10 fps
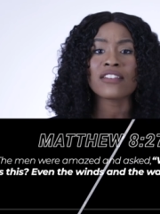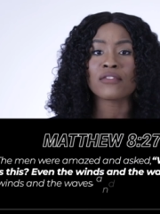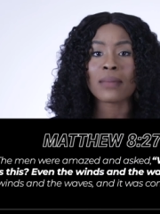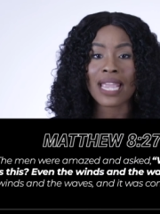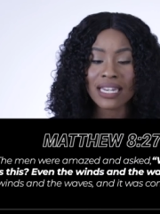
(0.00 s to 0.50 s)

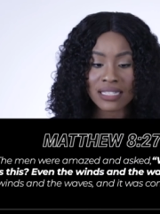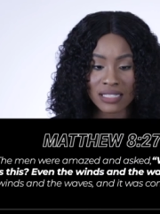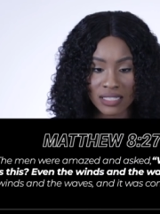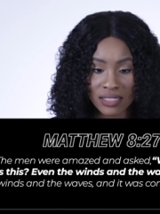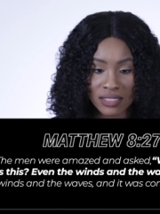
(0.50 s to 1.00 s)
of man
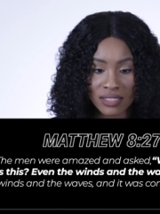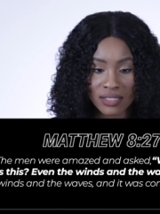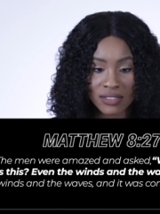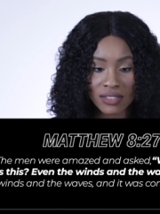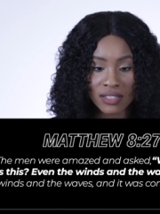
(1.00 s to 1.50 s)
is
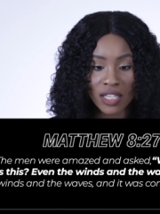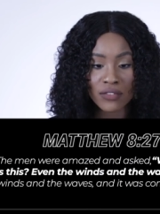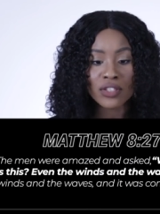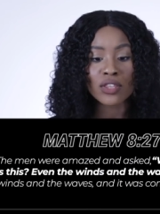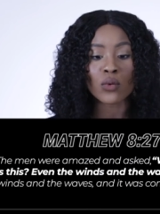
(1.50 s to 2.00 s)
this?
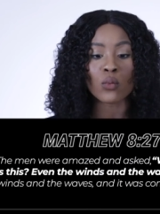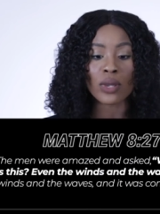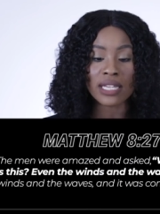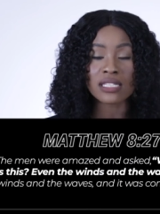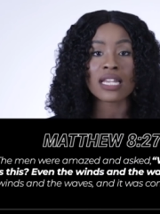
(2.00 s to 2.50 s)
Even the
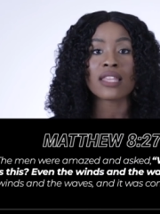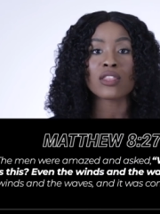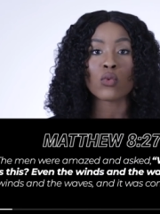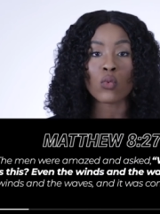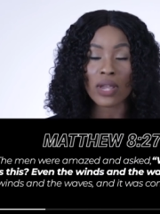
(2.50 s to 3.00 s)
winds and
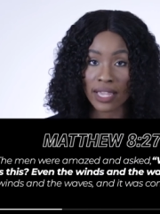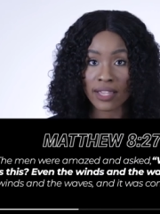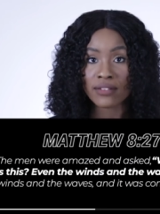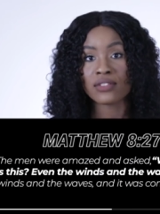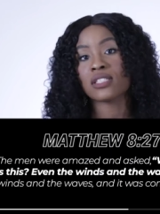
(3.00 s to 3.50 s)
the
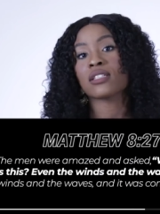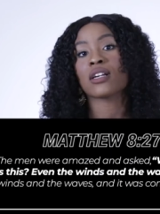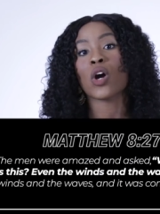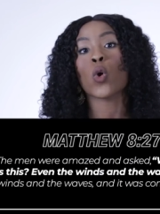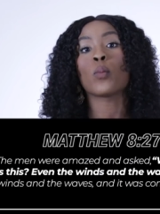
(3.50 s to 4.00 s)
waves
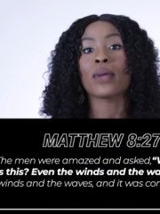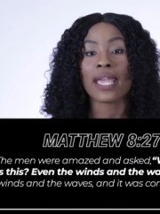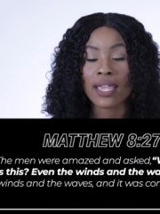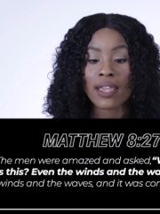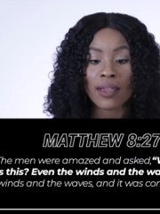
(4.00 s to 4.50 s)

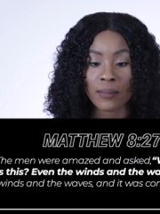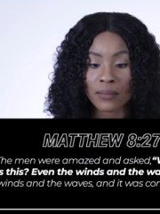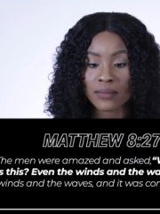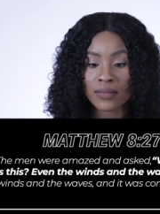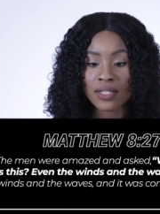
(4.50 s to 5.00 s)
obey him.
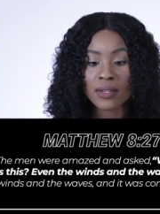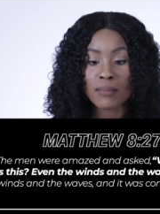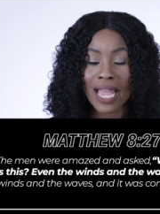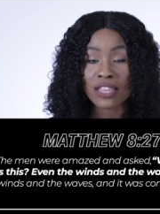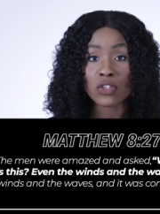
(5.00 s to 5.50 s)

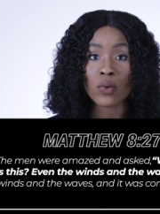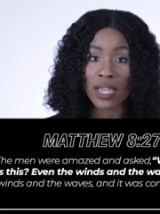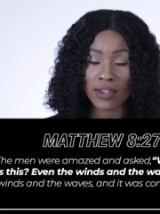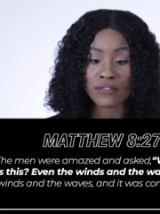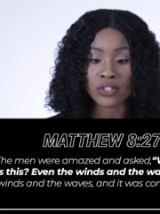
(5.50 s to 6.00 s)
Matthew
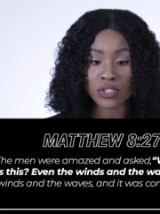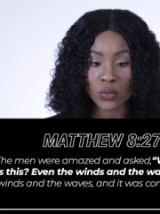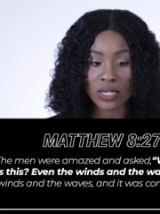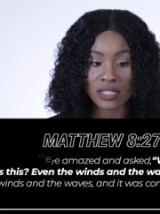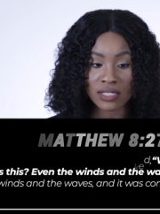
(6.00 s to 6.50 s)
8, verse
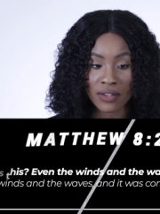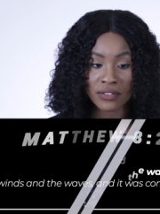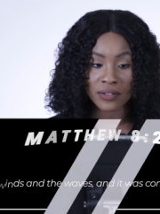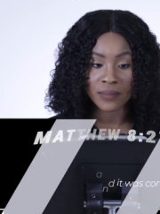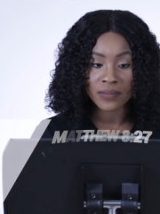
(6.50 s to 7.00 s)

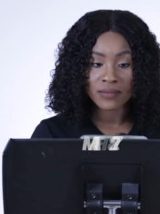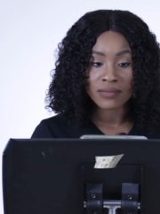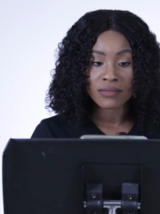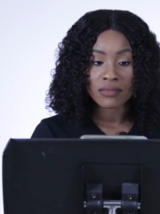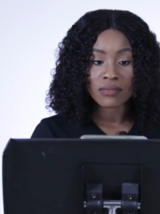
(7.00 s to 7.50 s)
27.
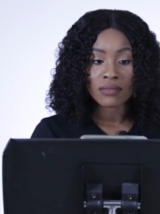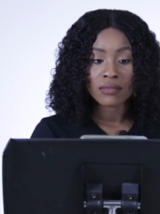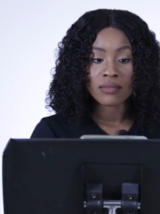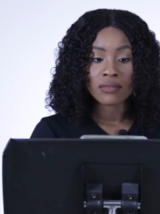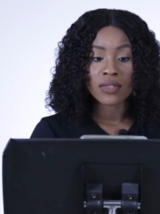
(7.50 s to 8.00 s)

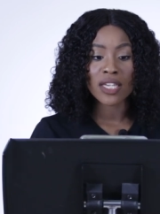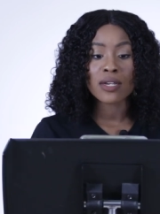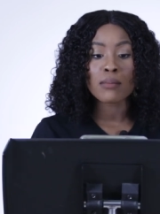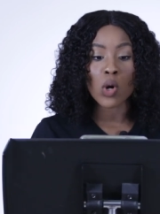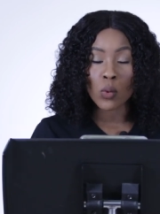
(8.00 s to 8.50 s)
In
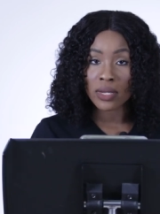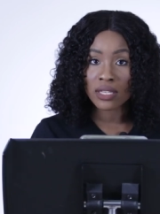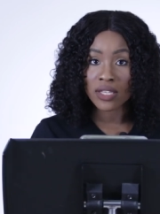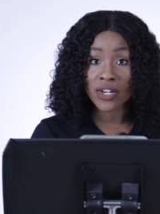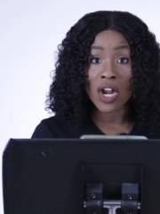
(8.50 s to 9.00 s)
a
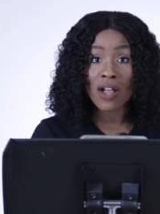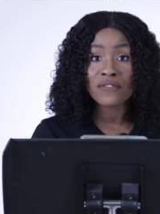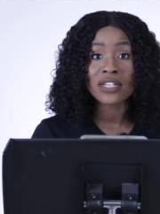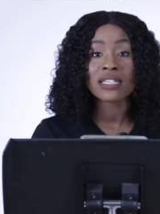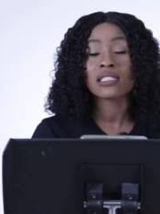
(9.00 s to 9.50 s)
moment, their
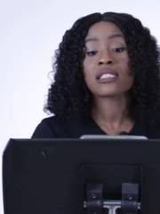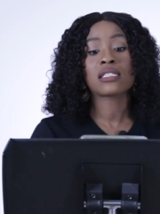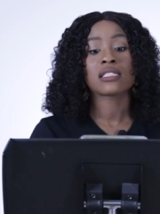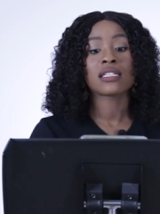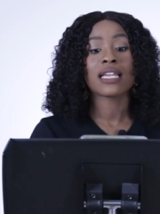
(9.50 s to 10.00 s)

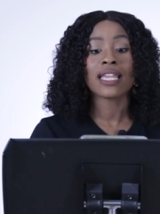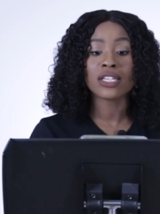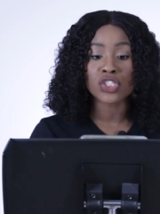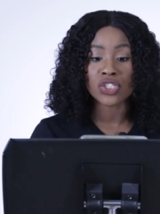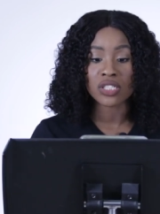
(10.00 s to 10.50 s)
confidence
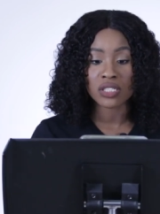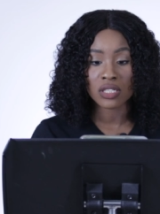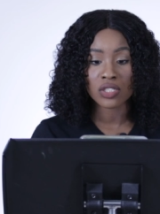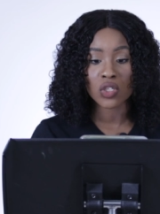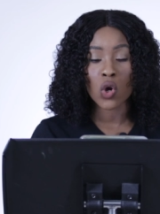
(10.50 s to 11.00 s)
in
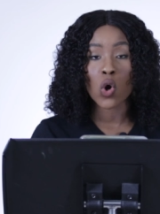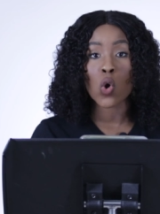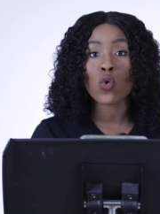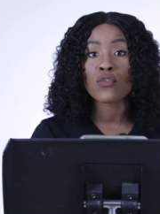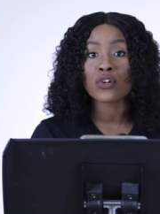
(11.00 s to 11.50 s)
Jesus
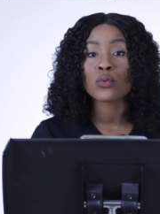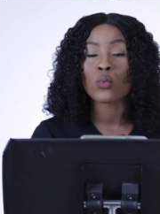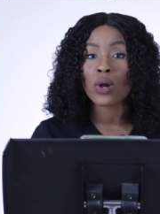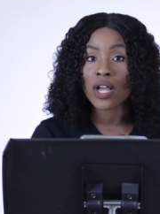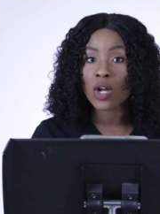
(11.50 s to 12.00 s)

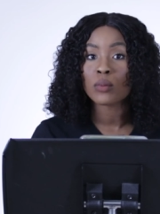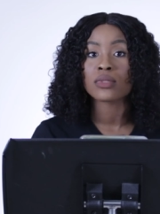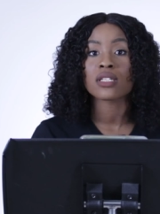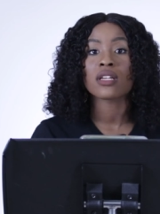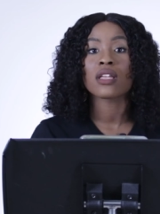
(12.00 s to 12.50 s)

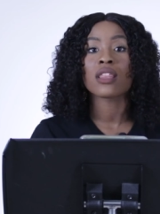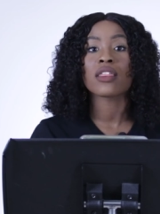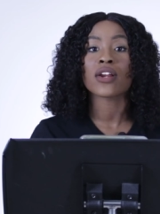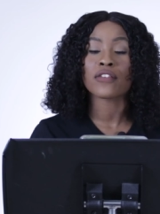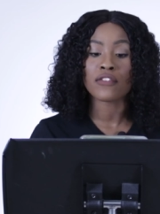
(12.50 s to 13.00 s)
overwhelmed
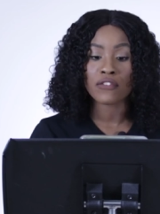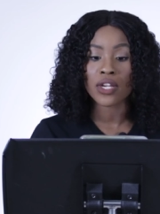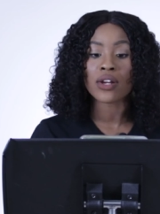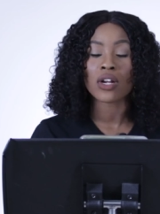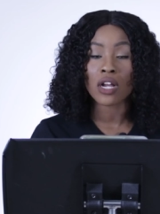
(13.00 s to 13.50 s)
their
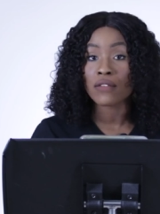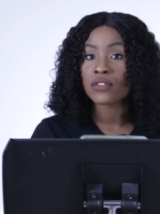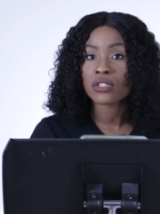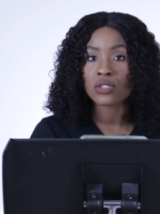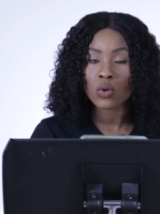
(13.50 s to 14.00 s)
fear of
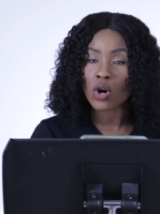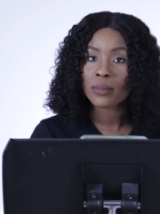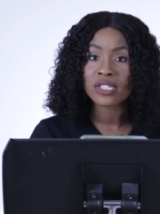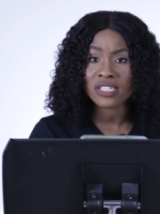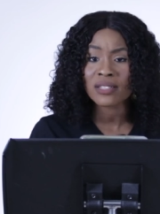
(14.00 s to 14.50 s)
the
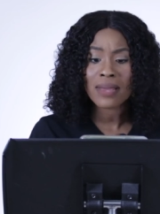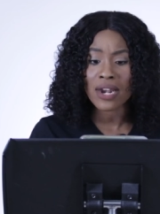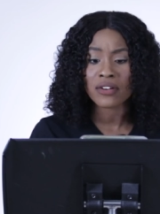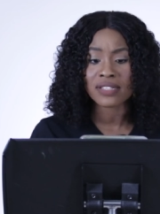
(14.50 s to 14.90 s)
storm in just a matter of